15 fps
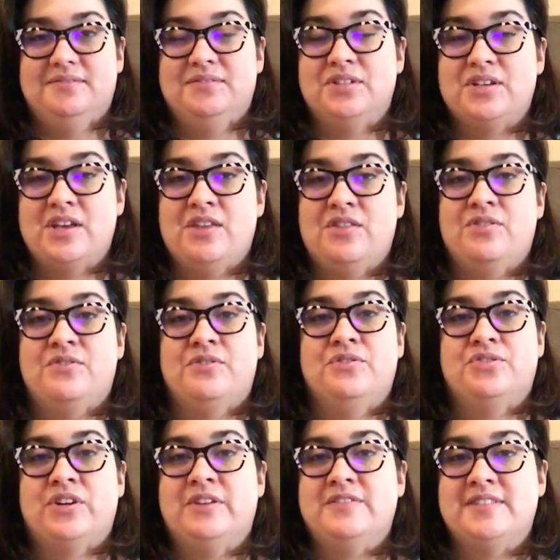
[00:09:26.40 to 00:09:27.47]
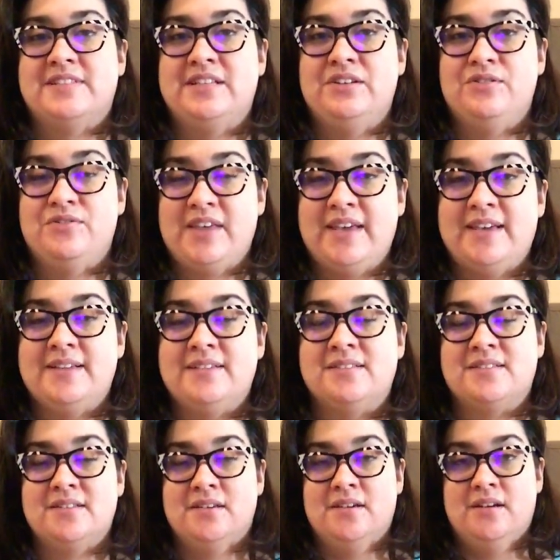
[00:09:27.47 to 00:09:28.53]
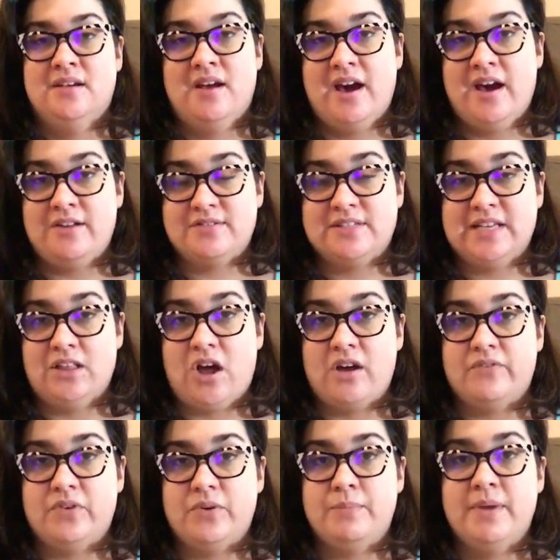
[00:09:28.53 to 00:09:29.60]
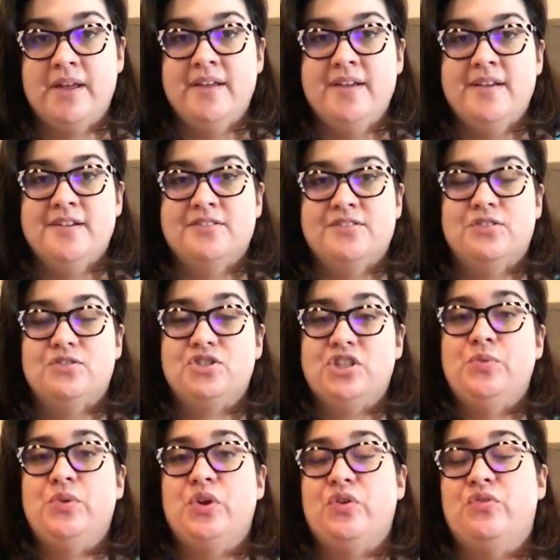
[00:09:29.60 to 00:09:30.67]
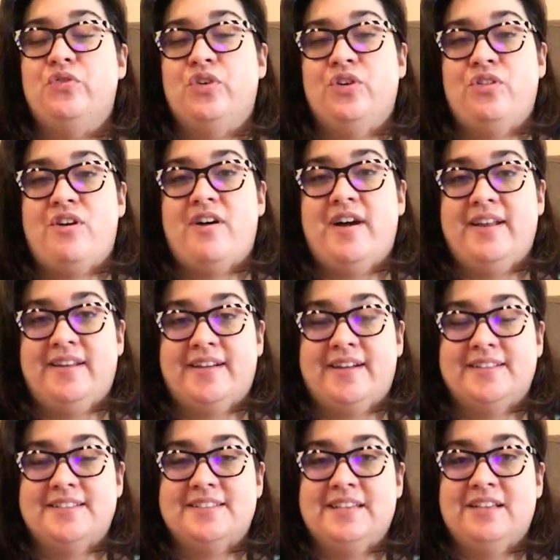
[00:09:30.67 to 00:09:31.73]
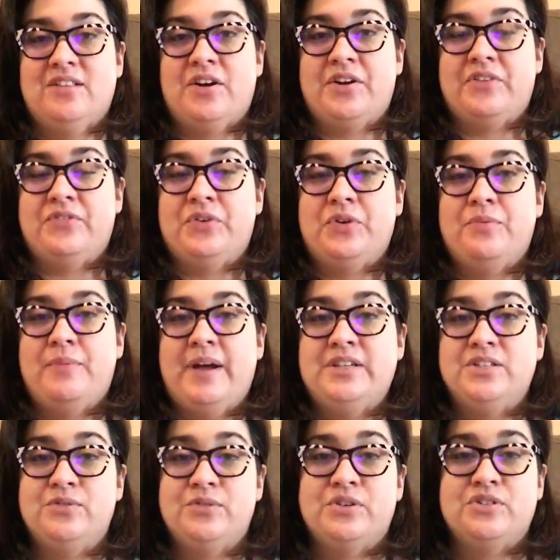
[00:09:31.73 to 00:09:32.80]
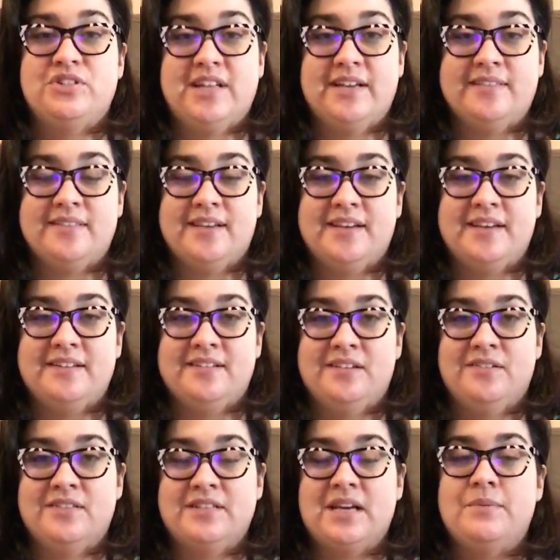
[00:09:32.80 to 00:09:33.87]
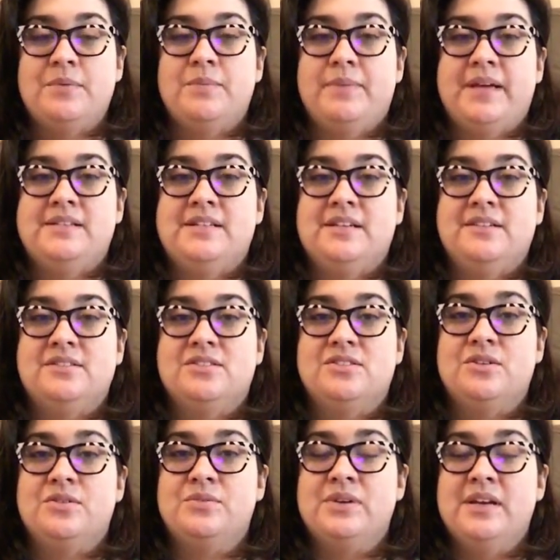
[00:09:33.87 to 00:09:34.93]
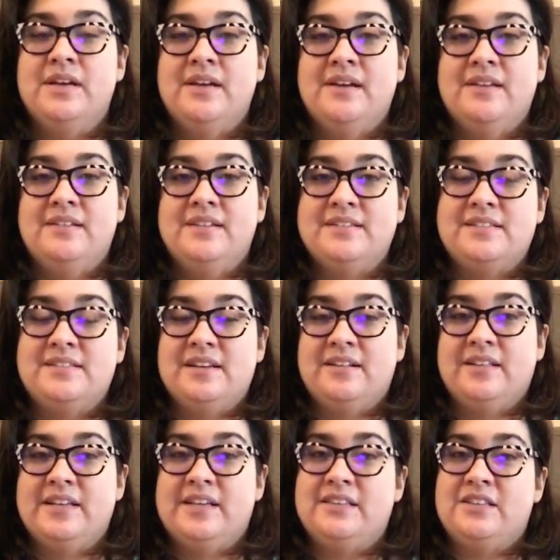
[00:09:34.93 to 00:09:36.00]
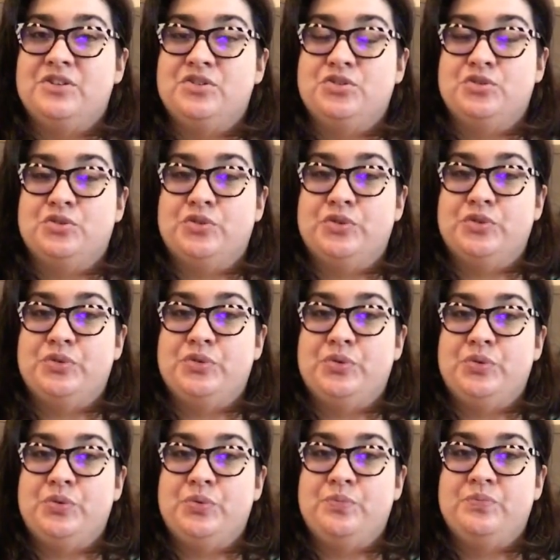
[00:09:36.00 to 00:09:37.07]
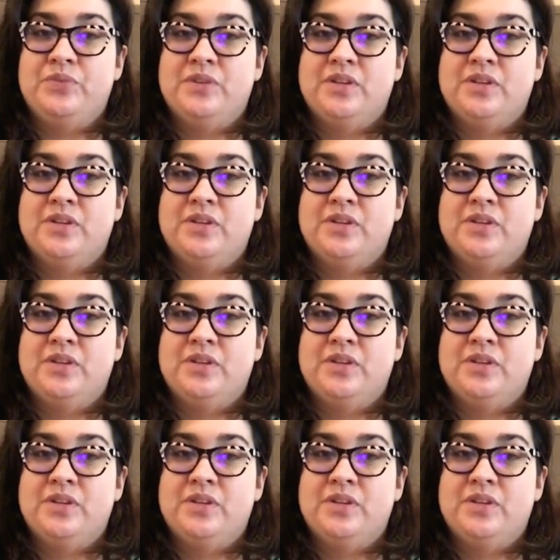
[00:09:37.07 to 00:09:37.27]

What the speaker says: looking through trying to see new things, I don't see a lot of them. So she went over a lot, and I got to see a lot of them. I do understand that, the diamond paintings don't necessarily get their true,